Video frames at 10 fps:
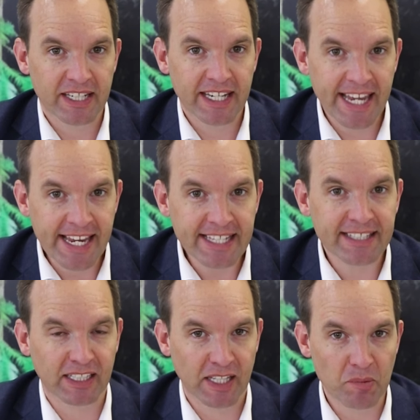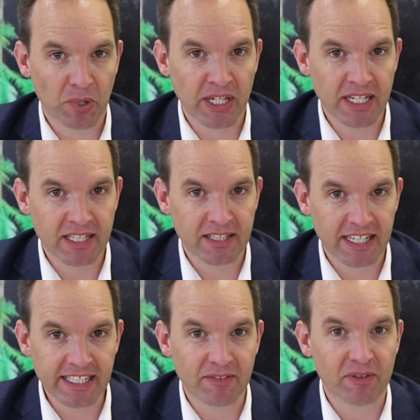key celebrities
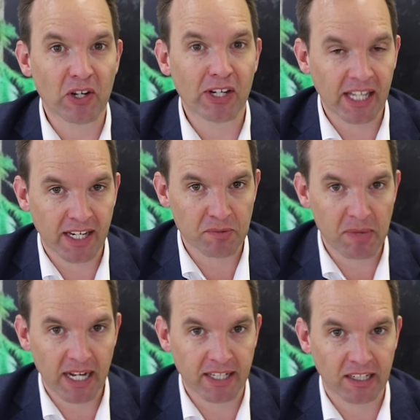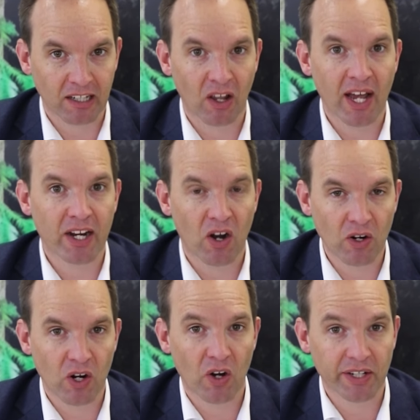in a very large market like
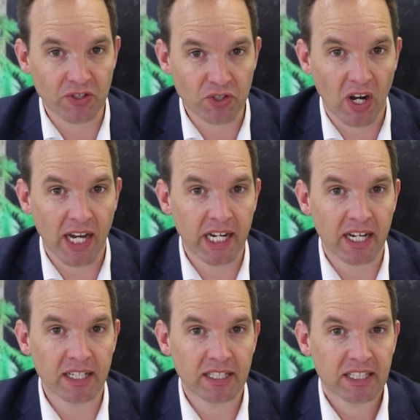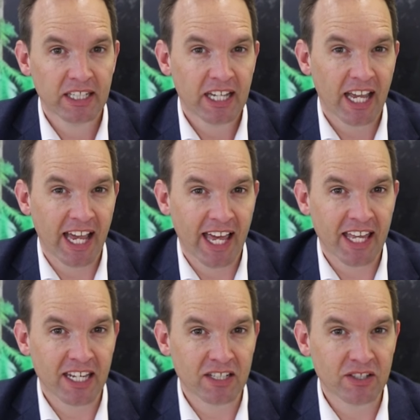Hong Kong and China,
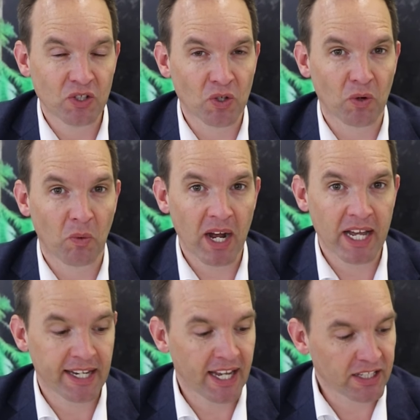and you're away.